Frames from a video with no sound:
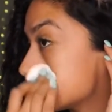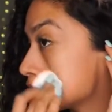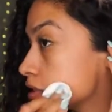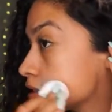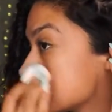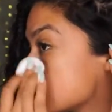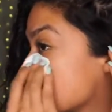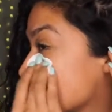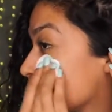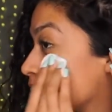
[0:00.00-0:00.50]

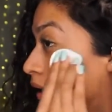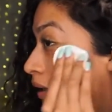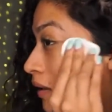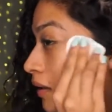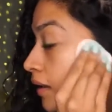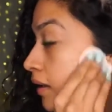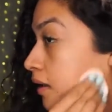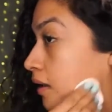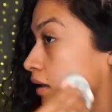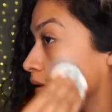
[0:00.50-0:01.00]
just
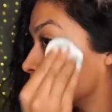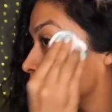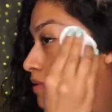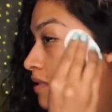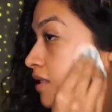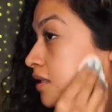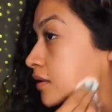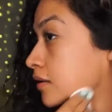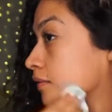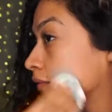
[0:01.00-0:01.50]
like, it
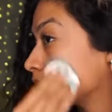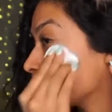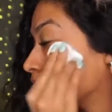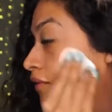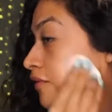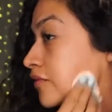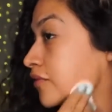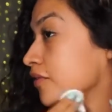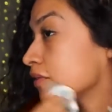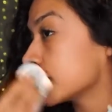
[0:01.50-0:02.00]
helps it
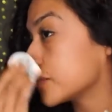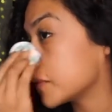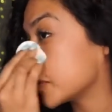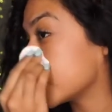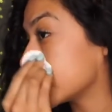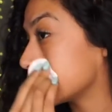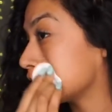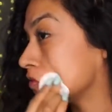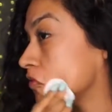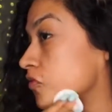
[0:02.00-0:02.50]
feel
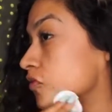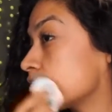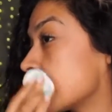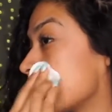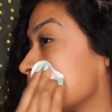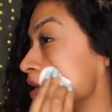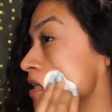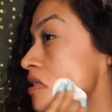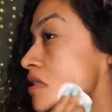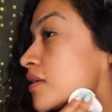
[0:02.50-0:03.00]
really
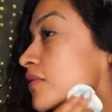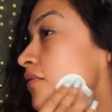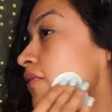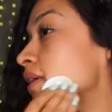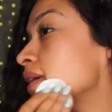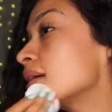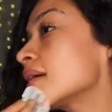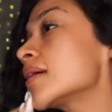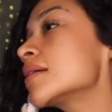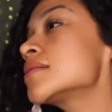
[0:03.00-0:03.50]
fresh. I
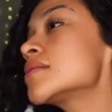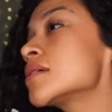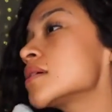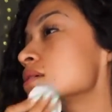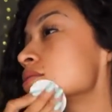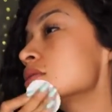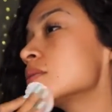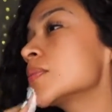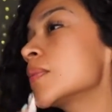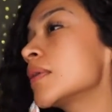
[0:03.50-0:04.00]
feel like it's
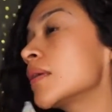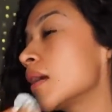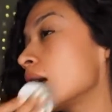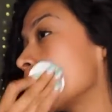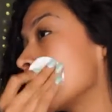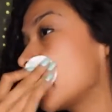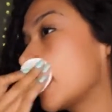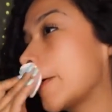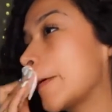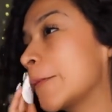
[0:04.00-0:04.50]
also been
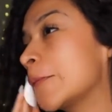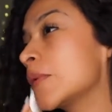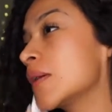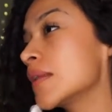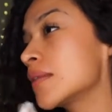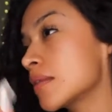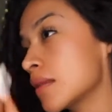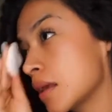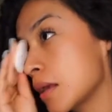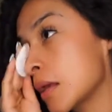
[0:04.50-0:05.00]
helping
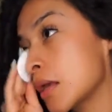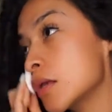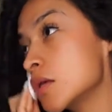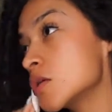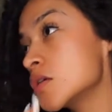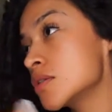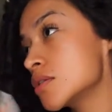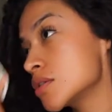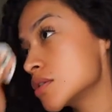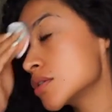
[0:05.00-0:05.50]
with
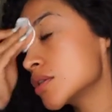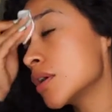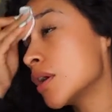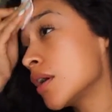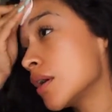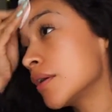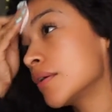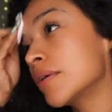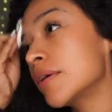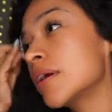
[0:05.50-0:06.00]

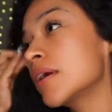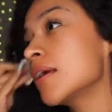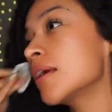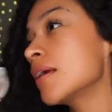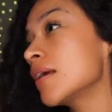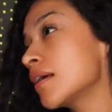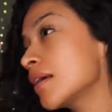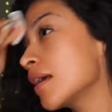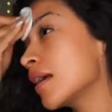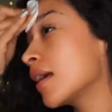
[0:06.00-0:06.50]

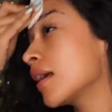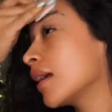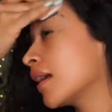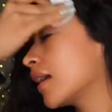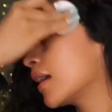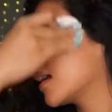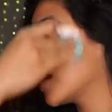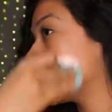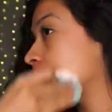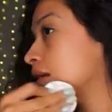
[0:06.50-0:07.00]
scarring,
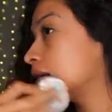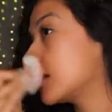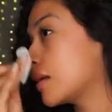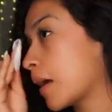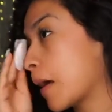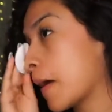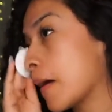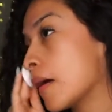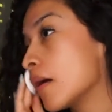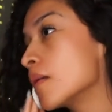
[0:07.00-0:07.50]

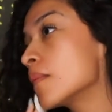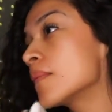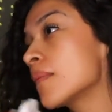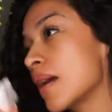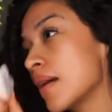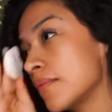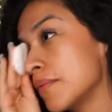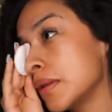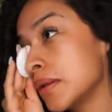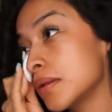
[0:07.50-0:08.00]
and
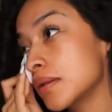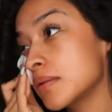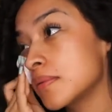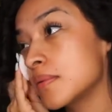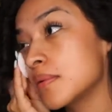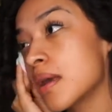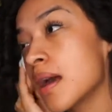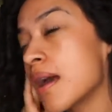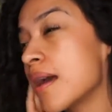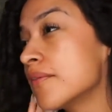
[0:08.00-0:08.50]
I
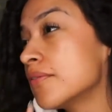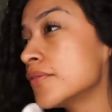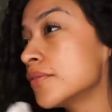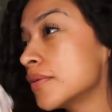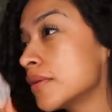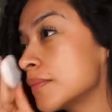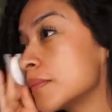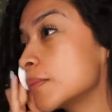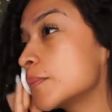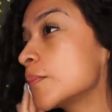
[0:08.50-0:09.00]
haven't
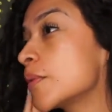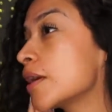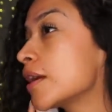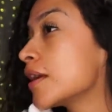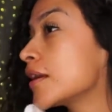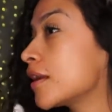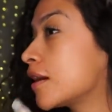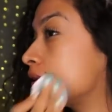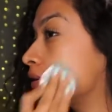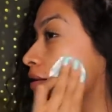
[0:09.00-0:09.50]
really been
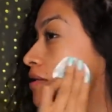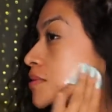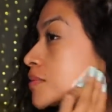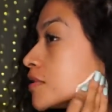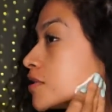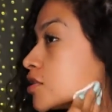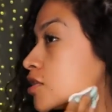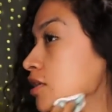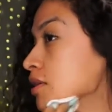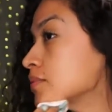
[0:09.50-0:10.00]
breaking out as
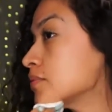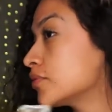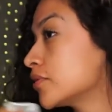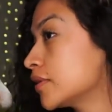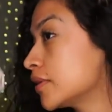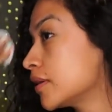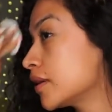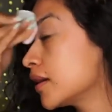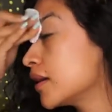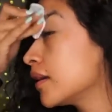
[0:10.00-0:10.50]
much
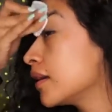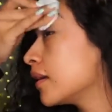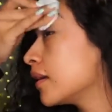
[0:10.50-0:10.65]
anymore,